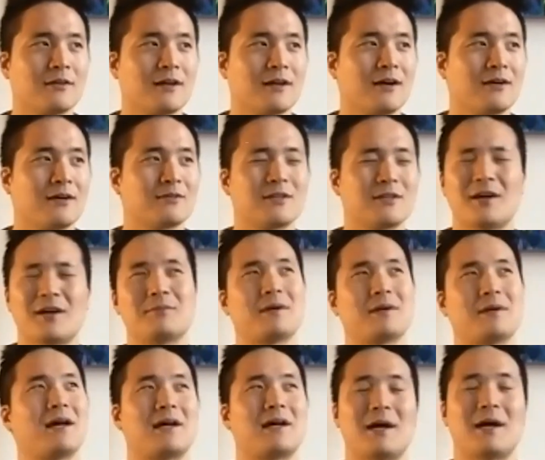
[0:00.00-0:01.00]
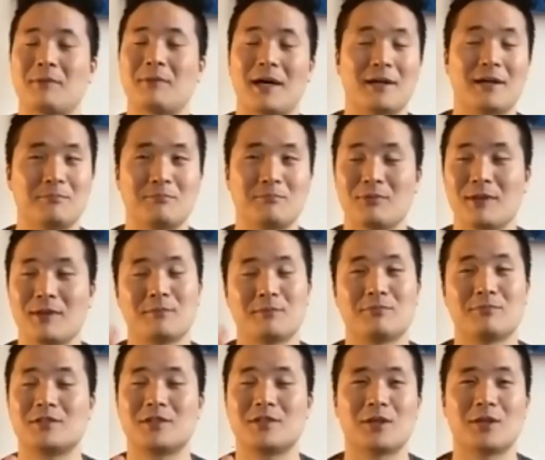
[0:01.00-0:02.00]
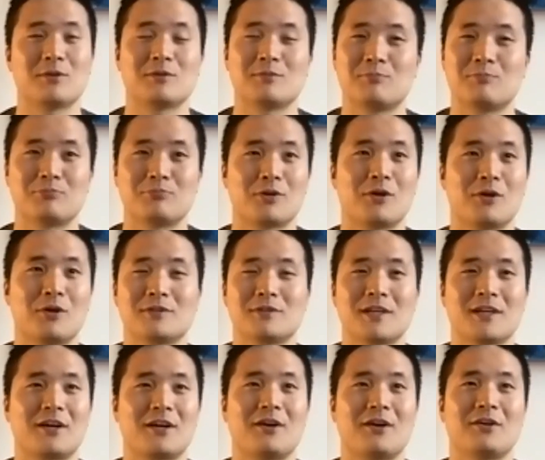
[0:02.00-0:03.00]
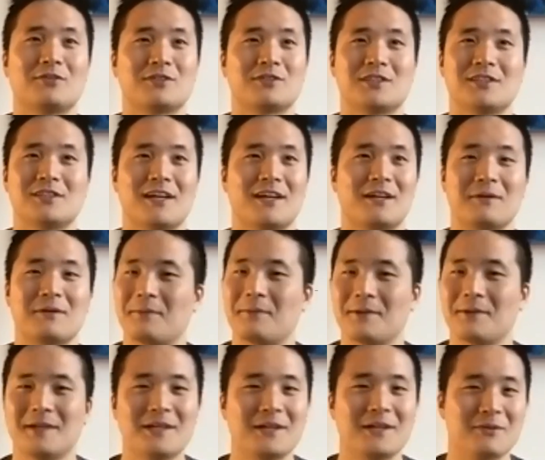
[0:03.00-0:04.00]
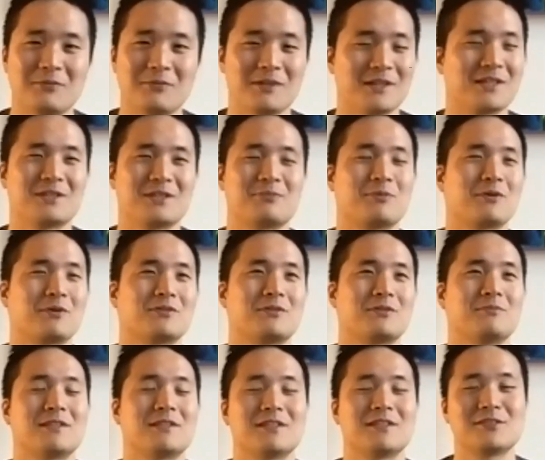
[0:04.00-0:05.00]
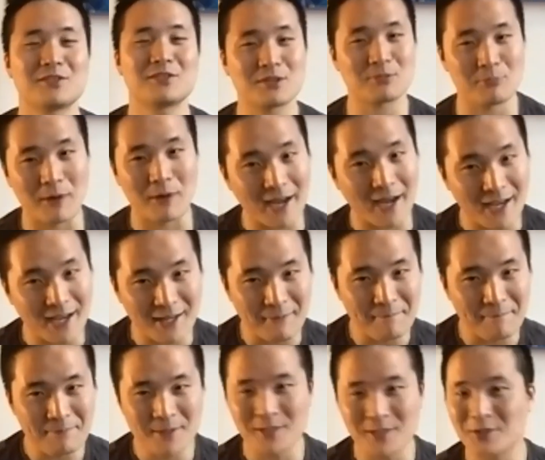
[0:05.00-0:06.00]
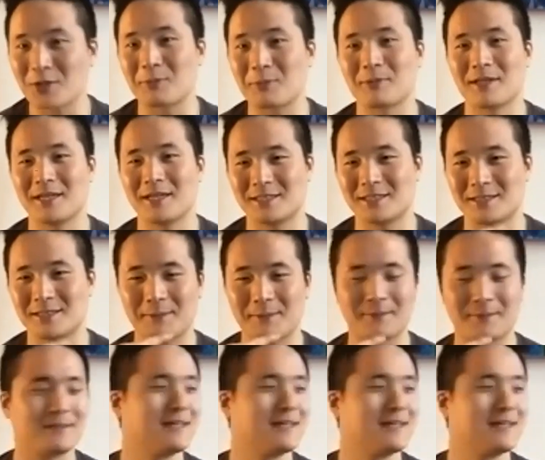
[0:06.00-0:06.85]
I mean, I'm playing serious bro psychology, like religious person, but this is just my interpretations.